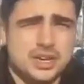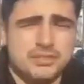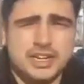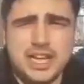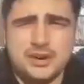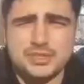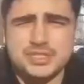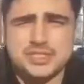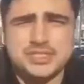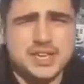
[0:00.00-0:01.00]
Uh, right now
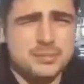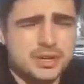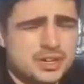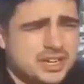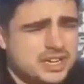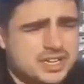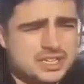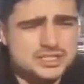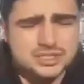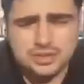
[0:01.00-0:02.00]
it's December,
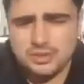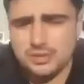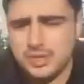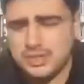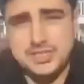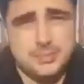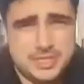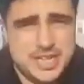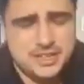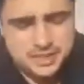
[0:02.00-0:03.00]
so uh,
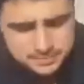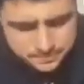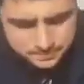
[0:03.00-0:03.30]
December 10th.